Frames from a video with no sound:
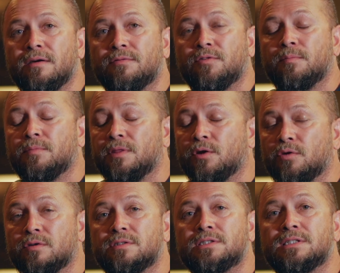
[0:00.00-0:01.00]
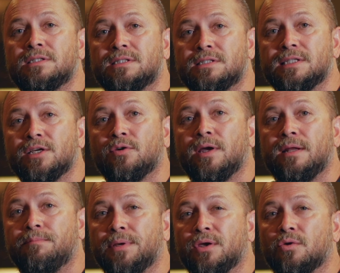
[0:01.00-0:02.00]
from their sincere
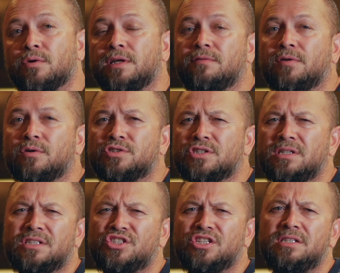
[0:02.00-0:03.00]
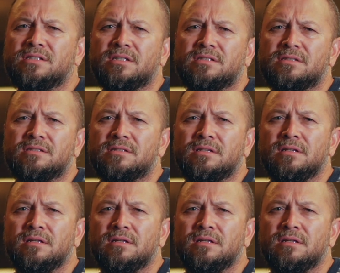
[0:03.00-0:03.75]
and pure devotion to Jesus.